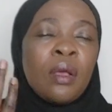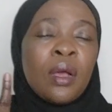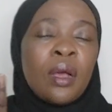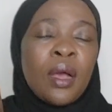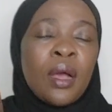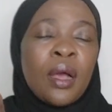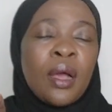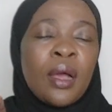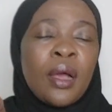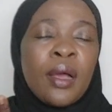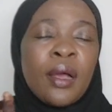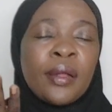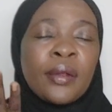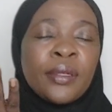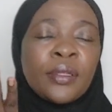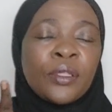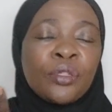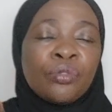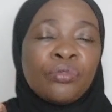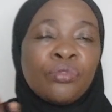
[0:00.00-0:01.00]

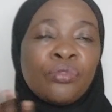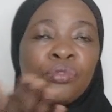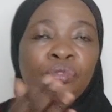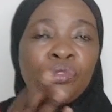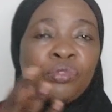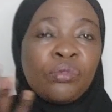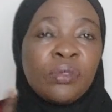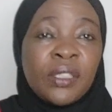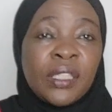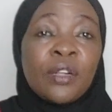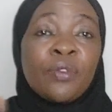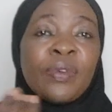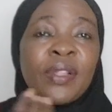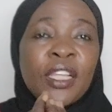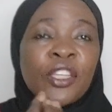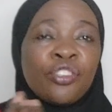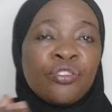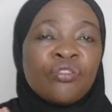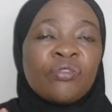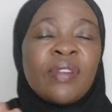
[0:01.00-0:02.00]
to deal with
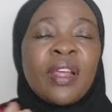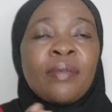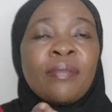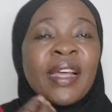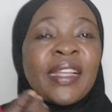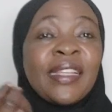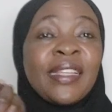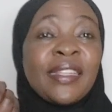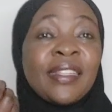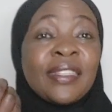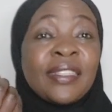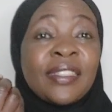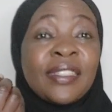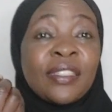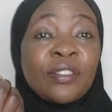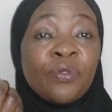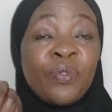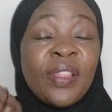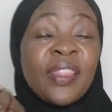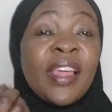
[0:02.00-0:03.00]
the children, but he's
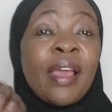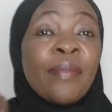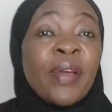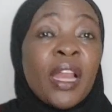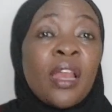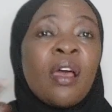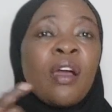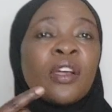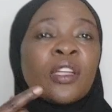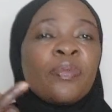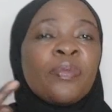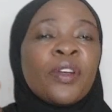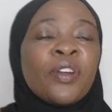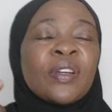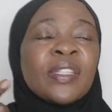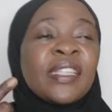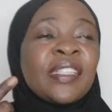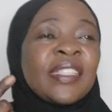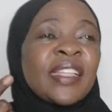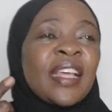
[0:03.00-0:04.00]
with them a lot
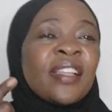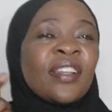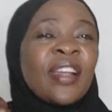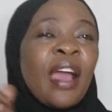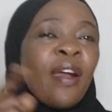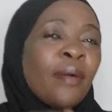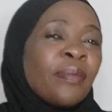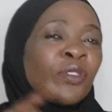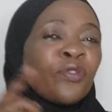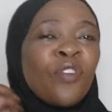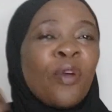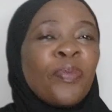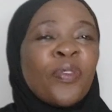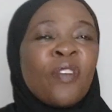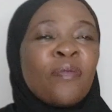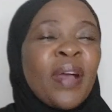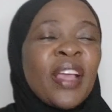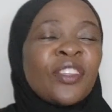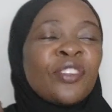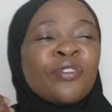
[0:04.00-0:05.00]
because he says, now I'm dropping
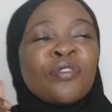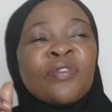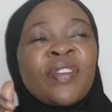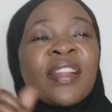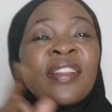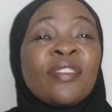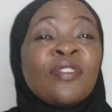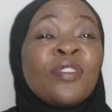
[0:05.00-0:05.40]
off my children.